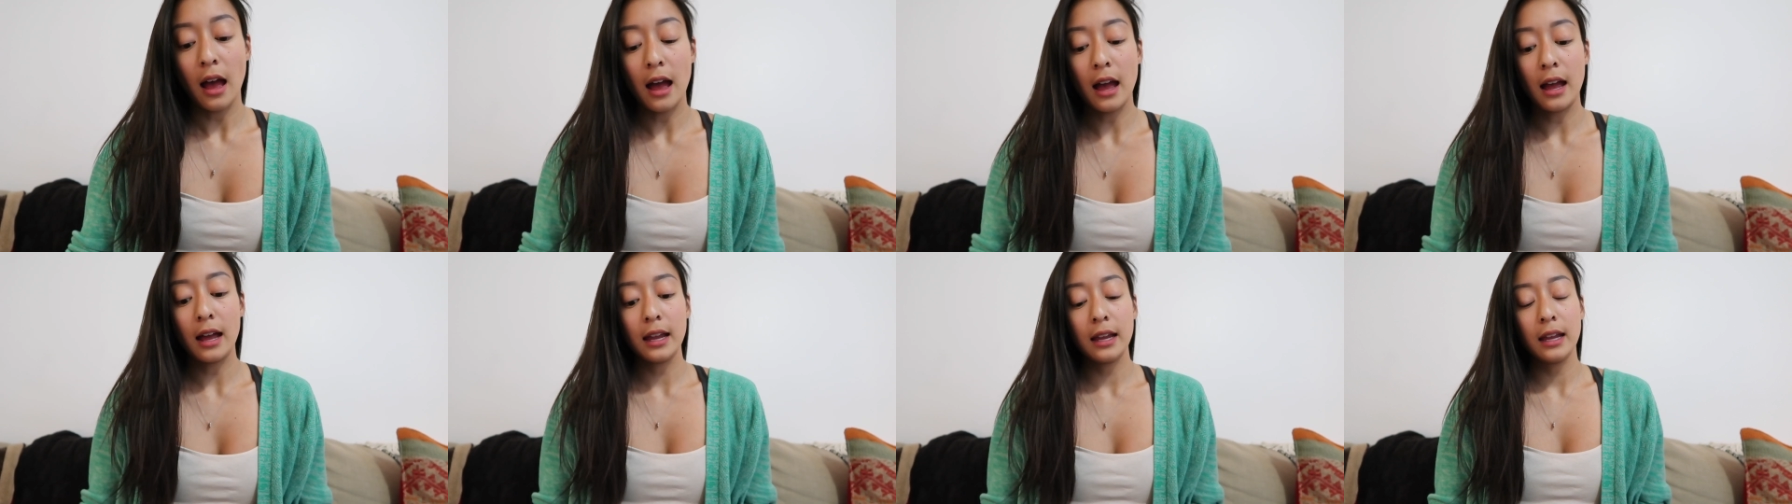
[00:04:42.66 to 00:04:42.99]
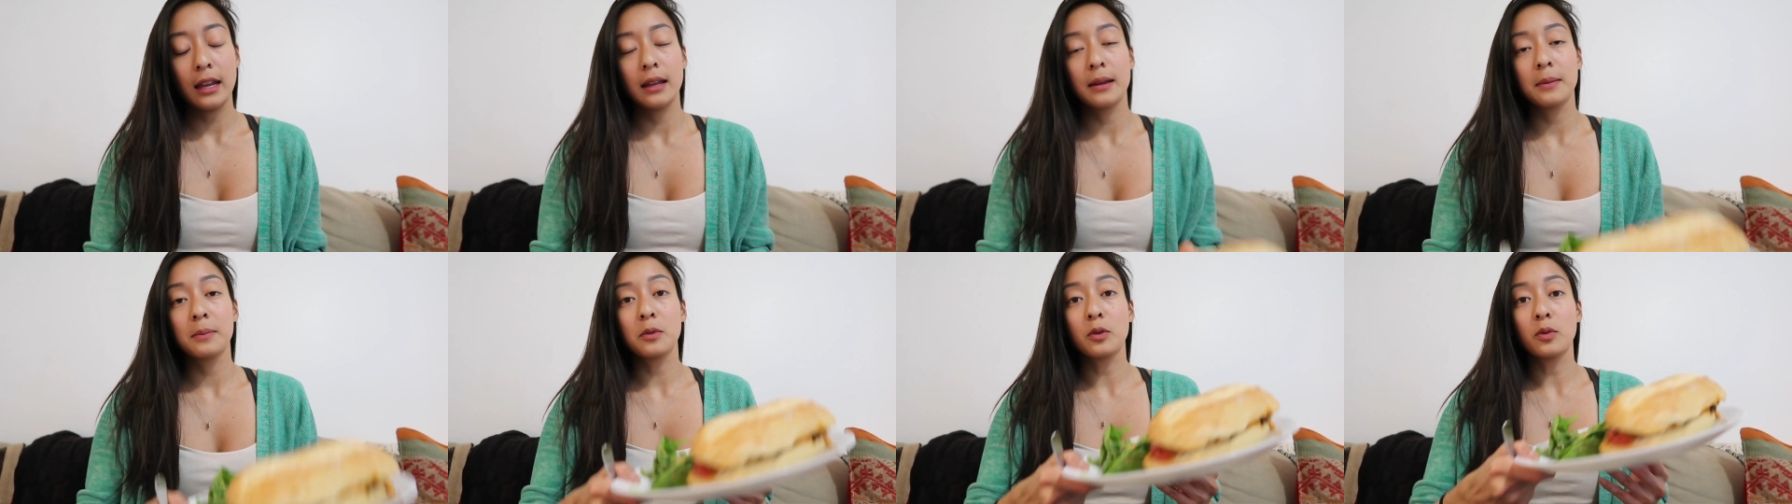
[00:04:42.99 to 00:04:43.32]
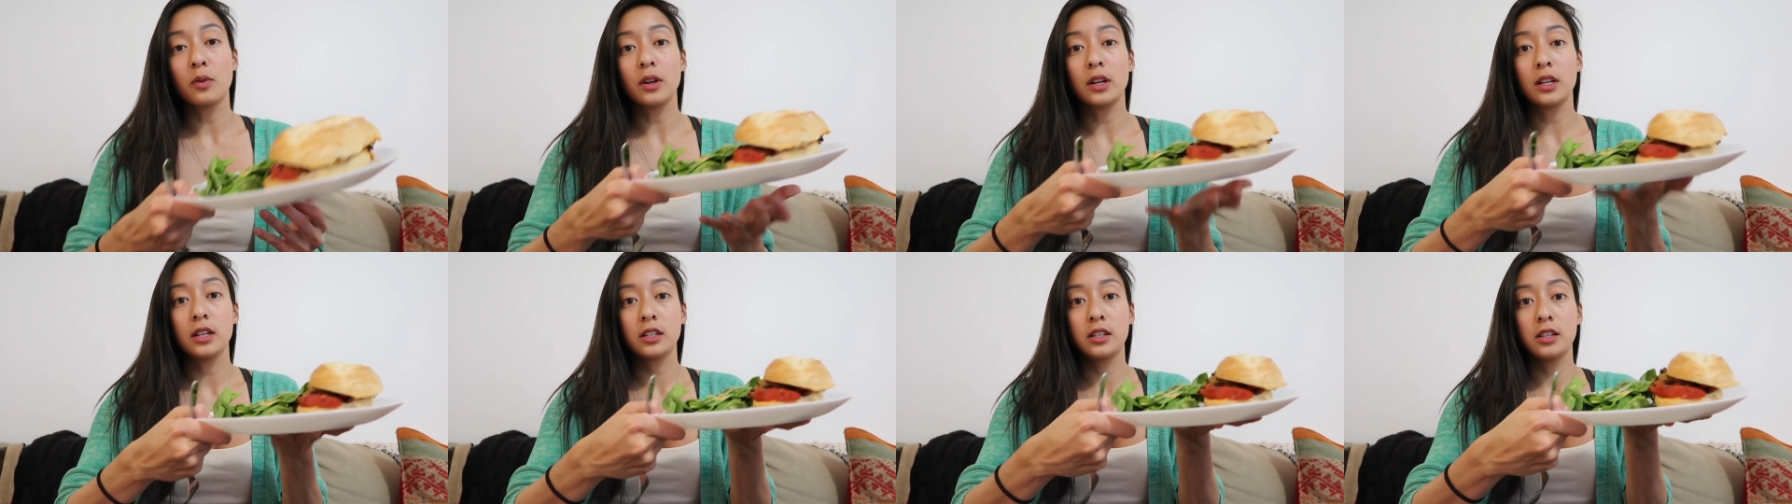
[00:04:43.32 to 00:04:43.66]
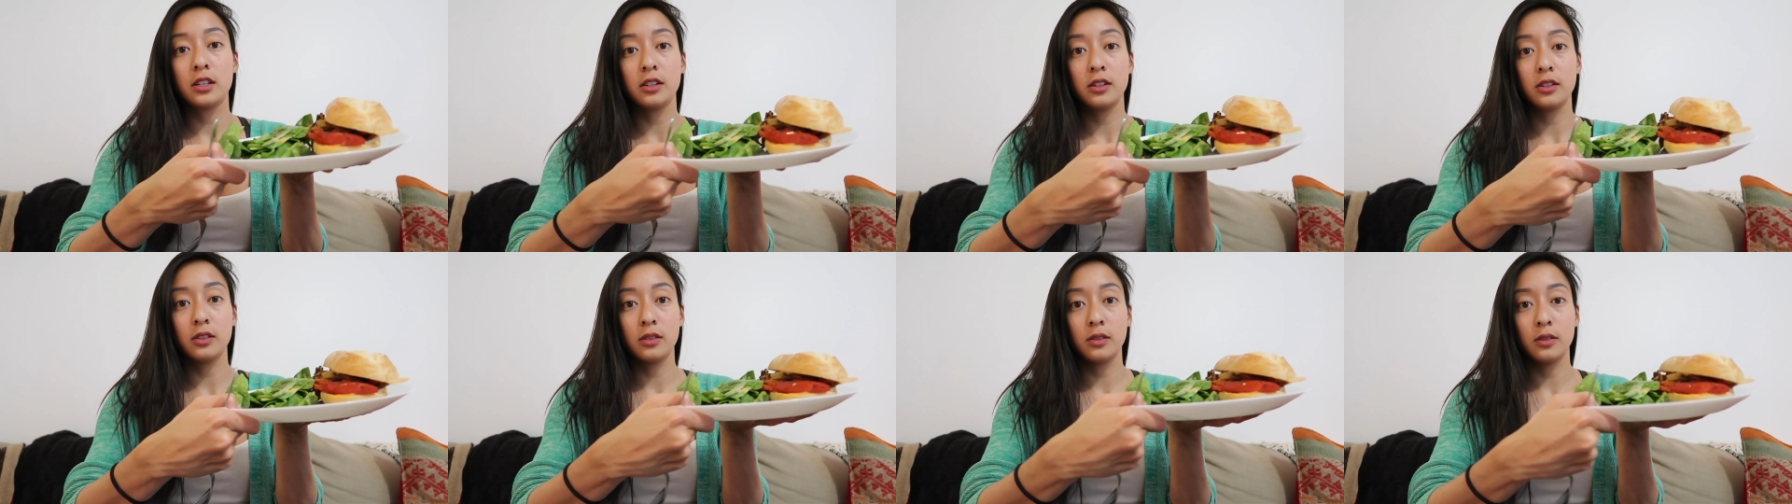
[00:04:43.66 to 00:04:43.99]
I am going
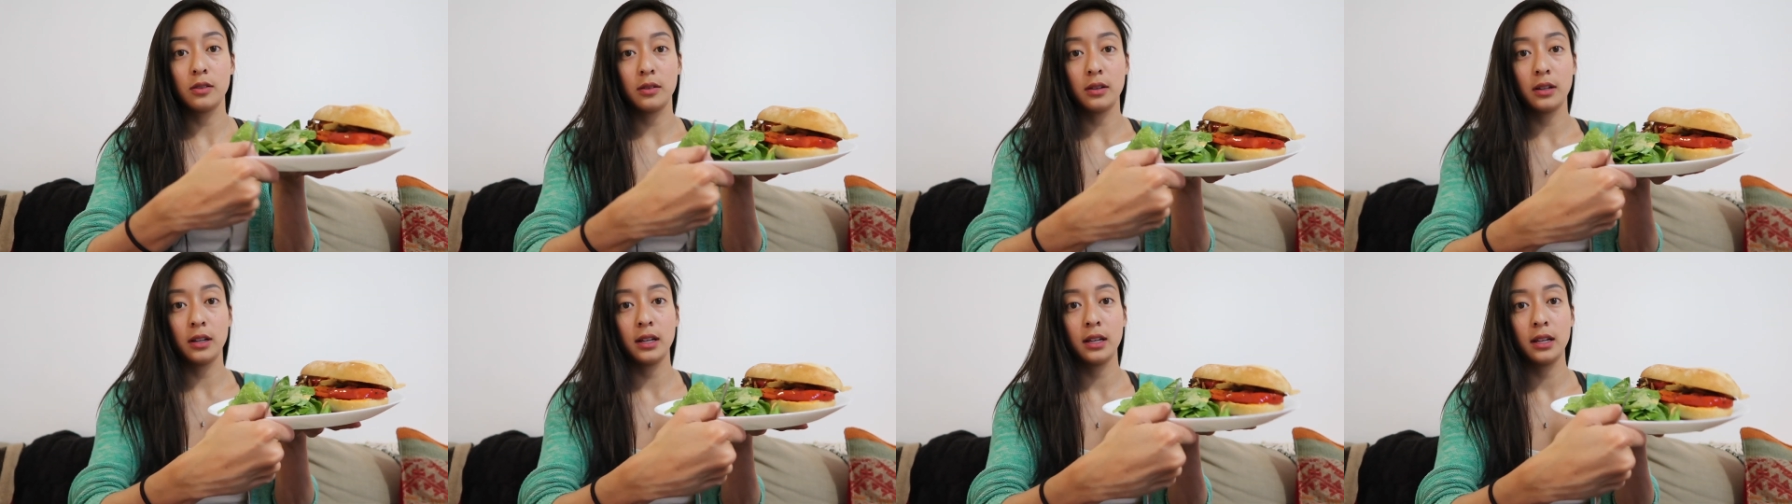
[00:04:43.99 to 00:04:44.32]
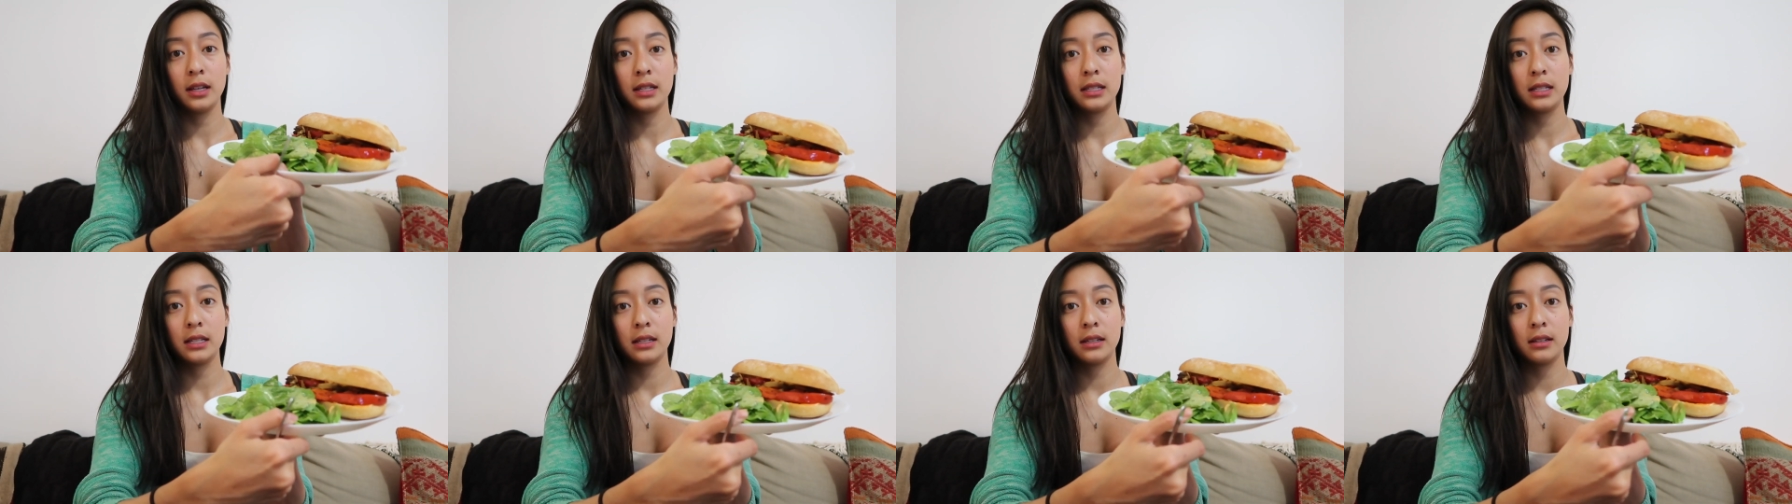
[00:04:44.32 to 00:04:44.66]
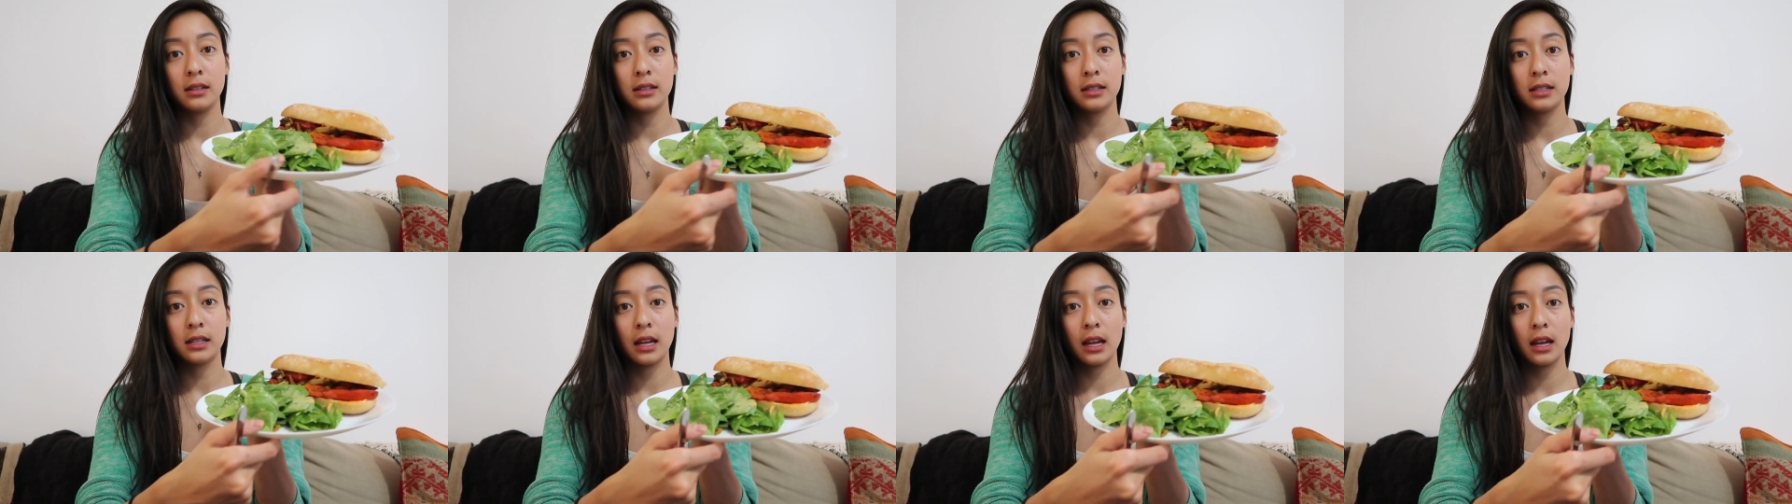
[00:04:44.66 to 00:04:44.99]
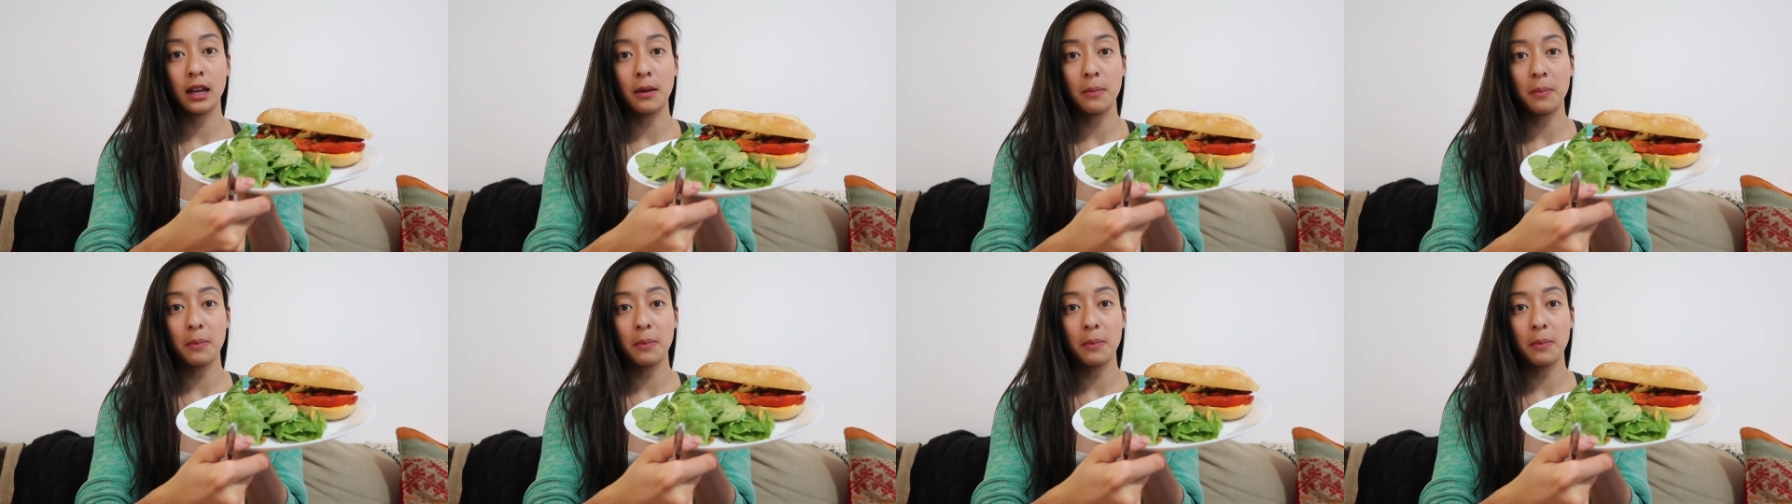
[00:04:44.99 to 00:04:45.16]
to take